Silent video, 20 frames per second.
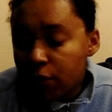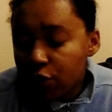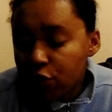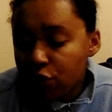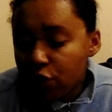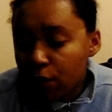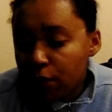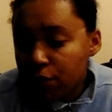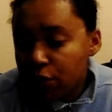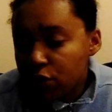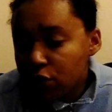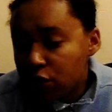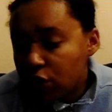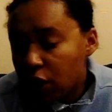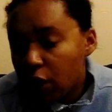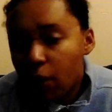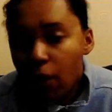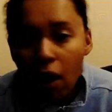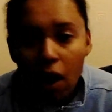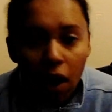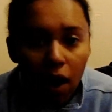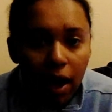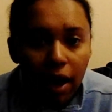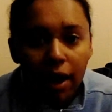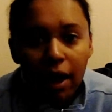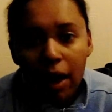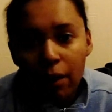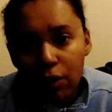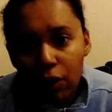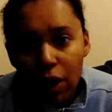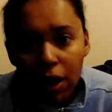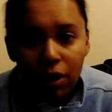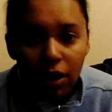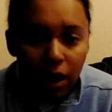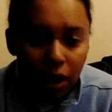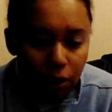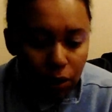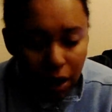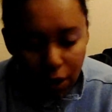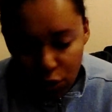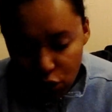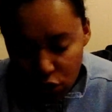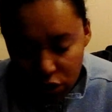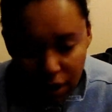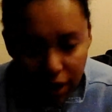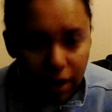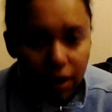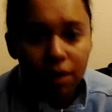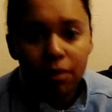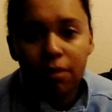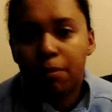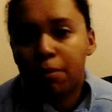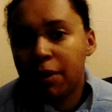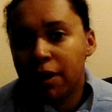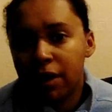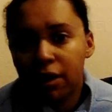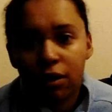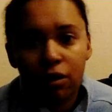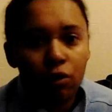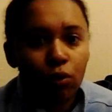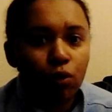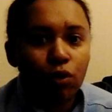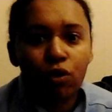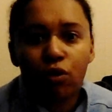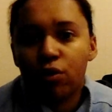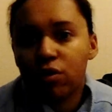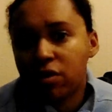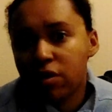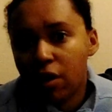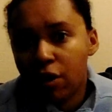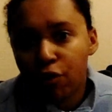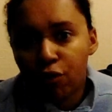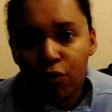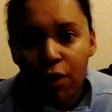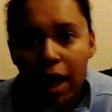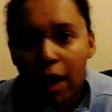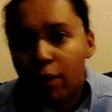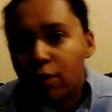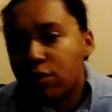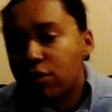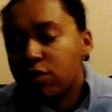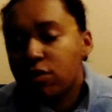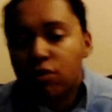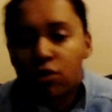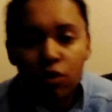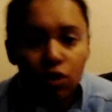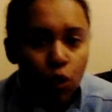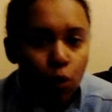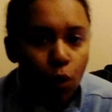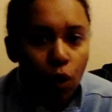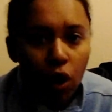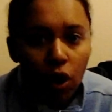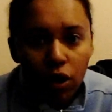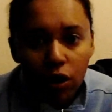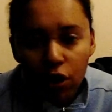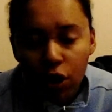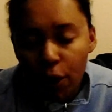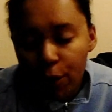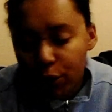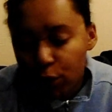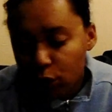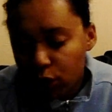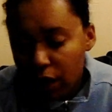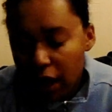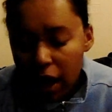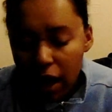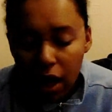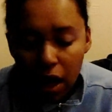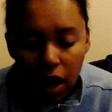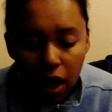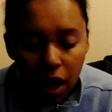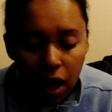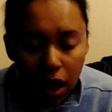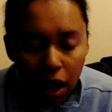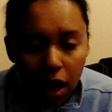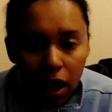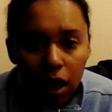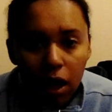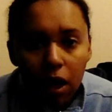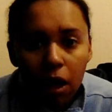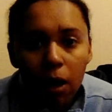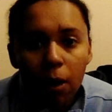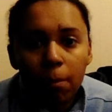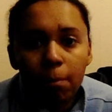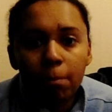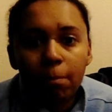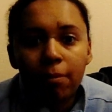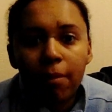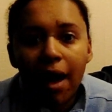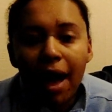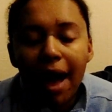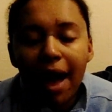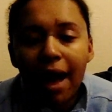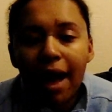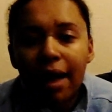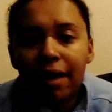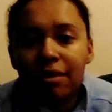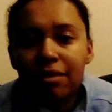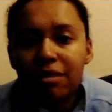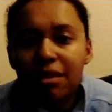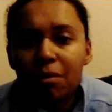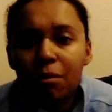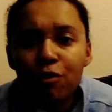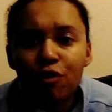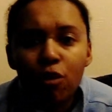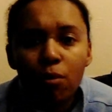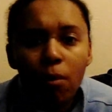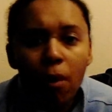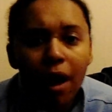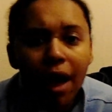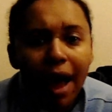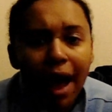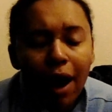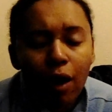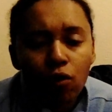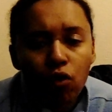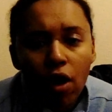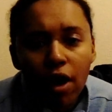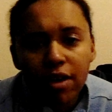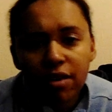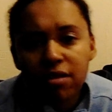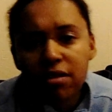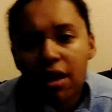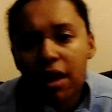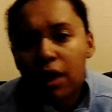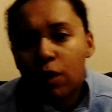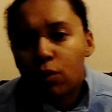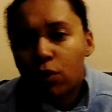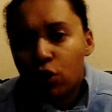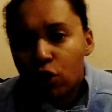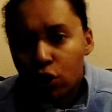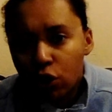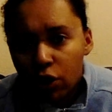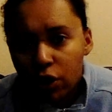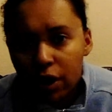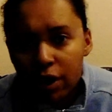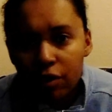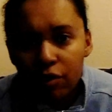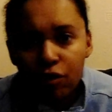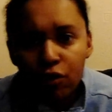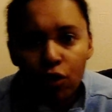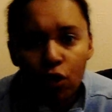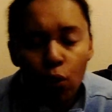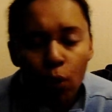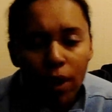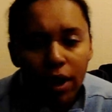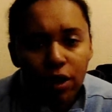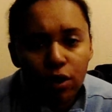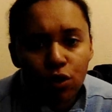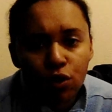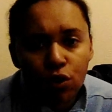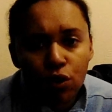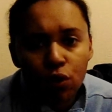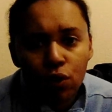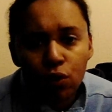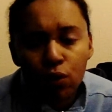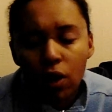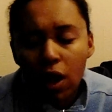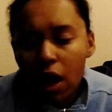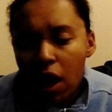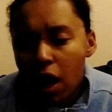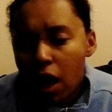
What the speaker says: So it's, you know, hi, how's your day been, all this sort of stuff, how's your work going, all that. And some of them might outright say, are you looking for a way to